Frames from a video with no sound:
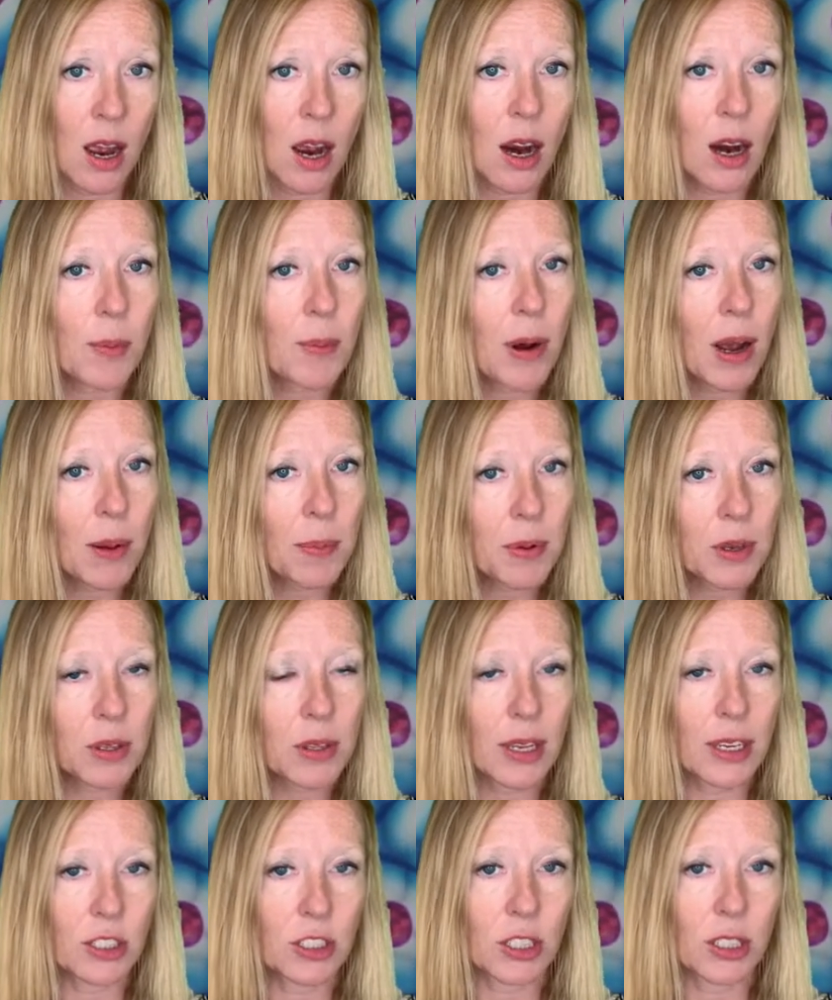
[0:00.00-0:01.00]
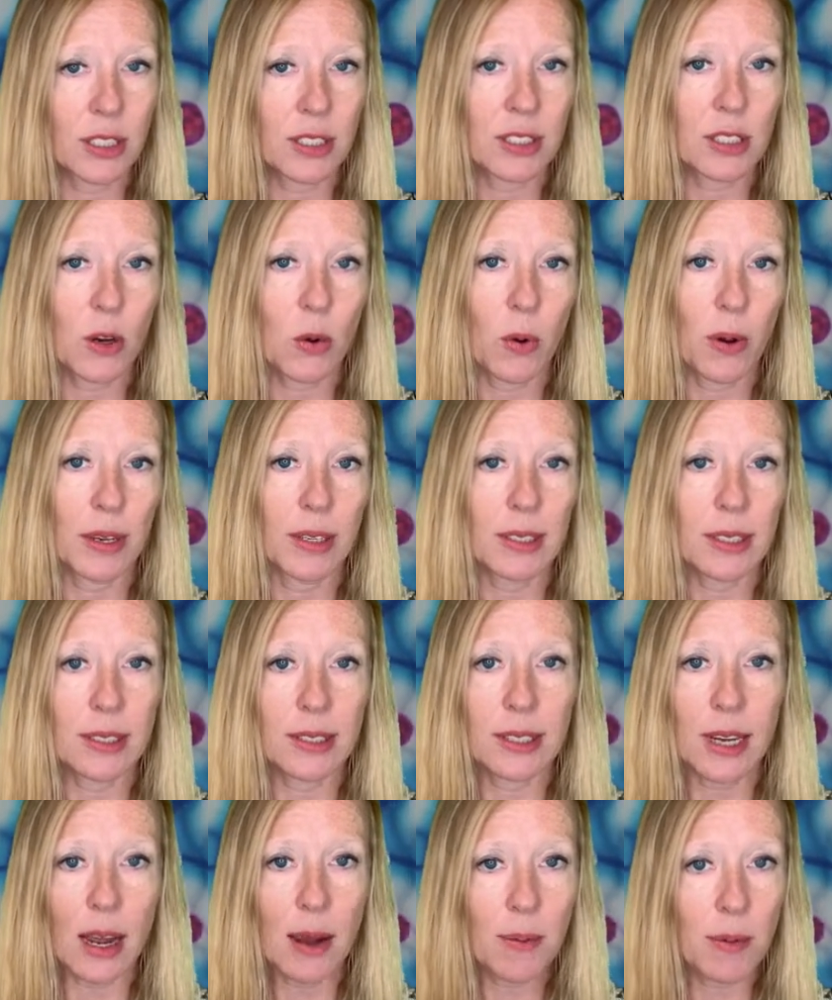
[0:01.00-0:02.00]
our population is going to
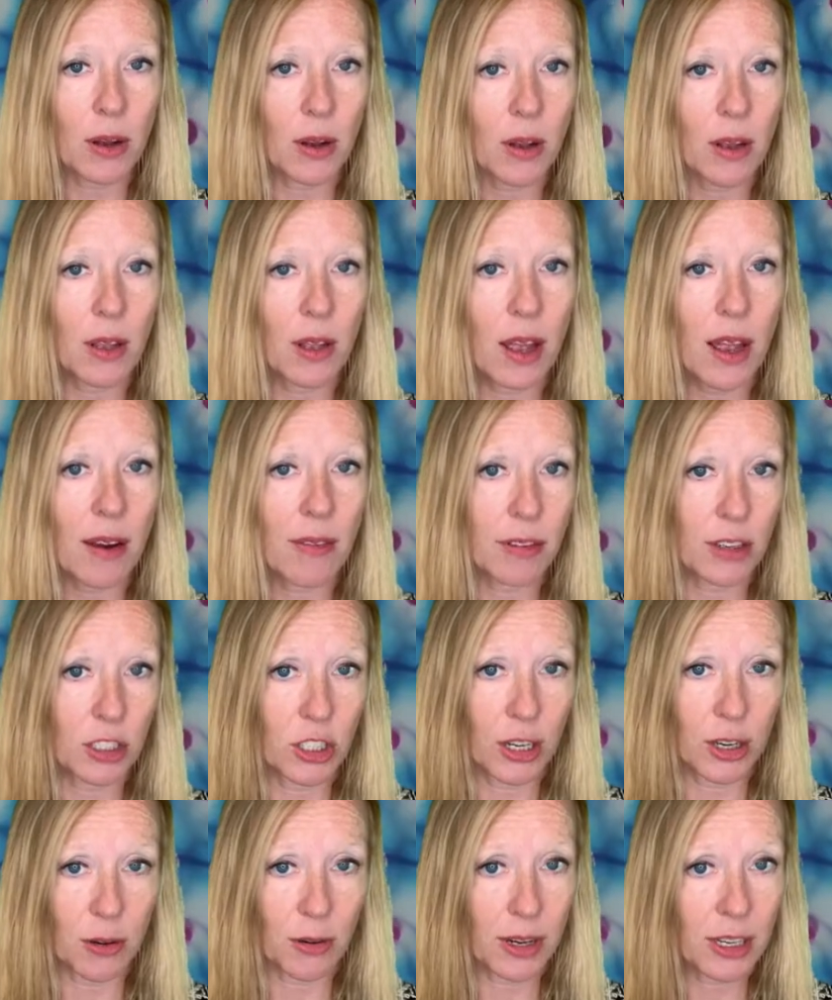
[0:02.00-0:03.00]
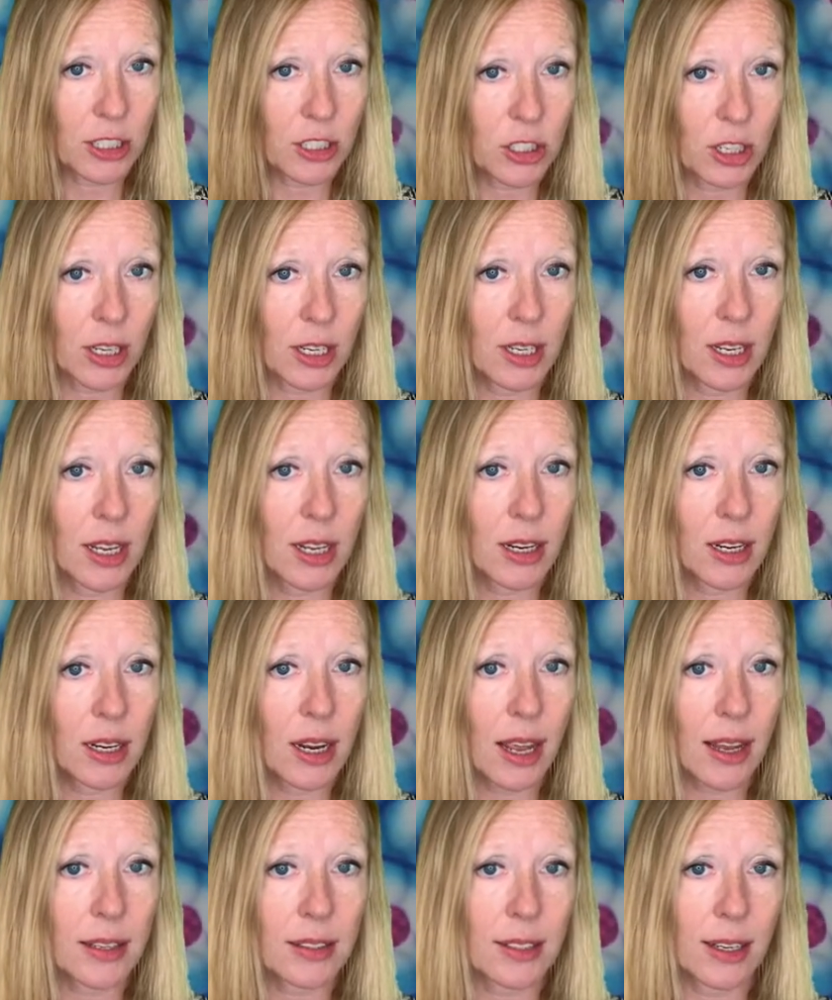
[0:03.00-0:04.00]
double every generation in an
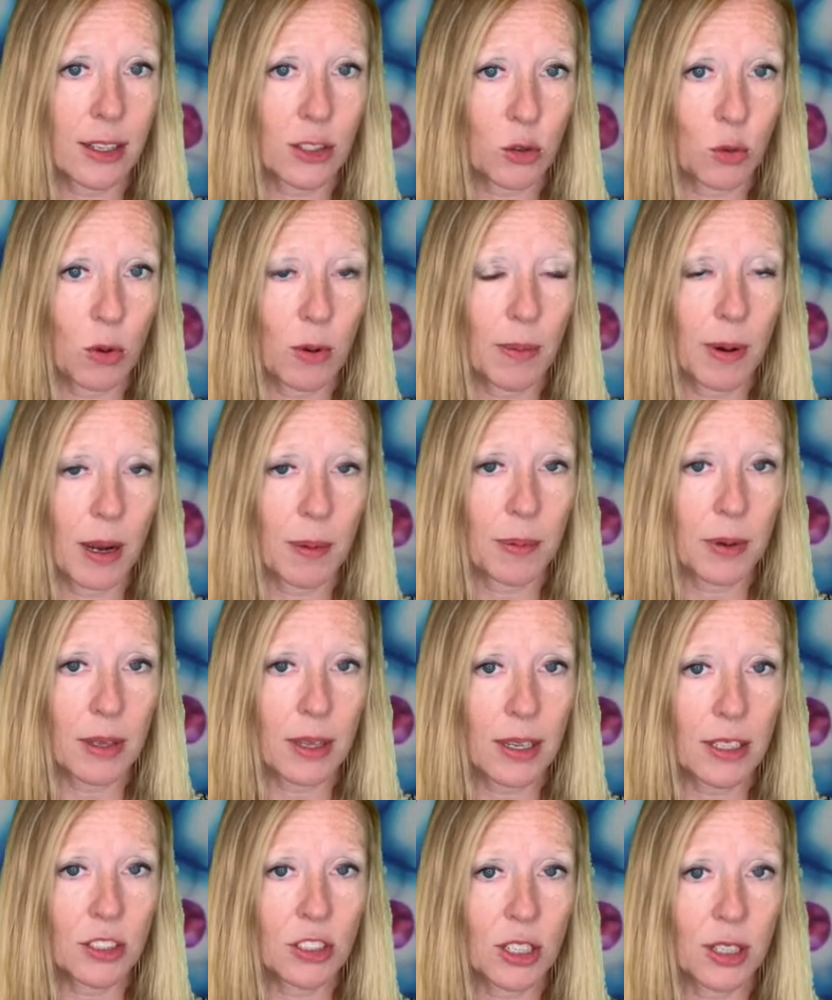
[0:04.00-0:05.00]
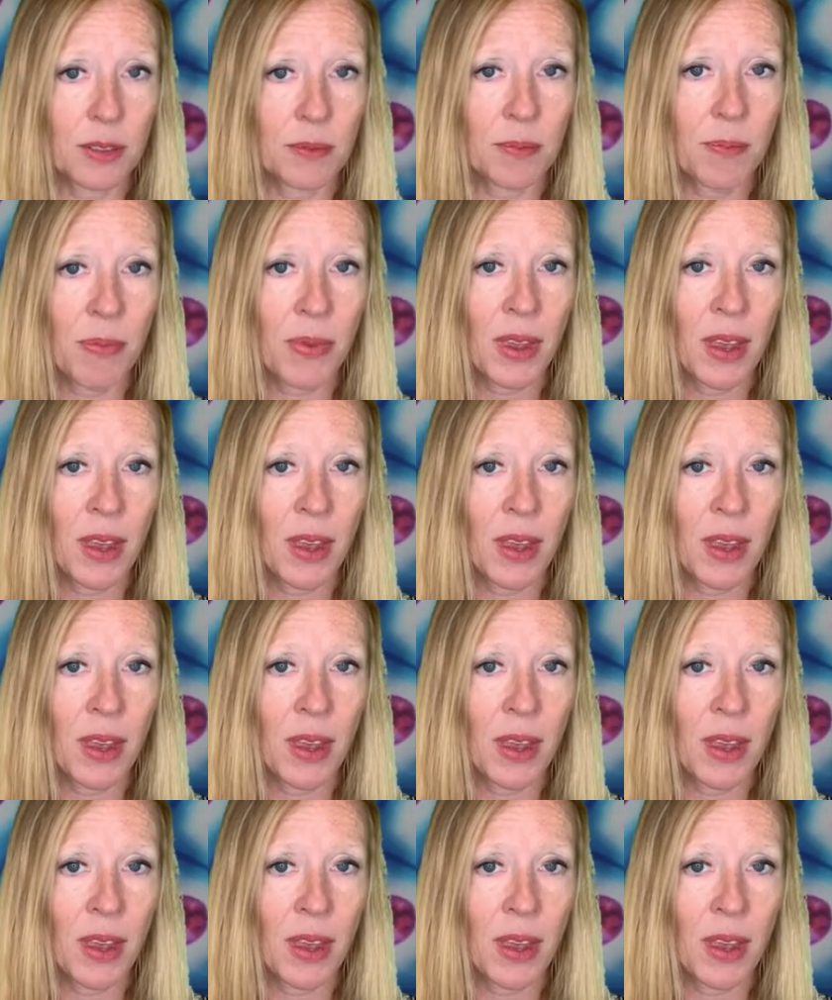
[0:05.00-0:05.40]
asexual population.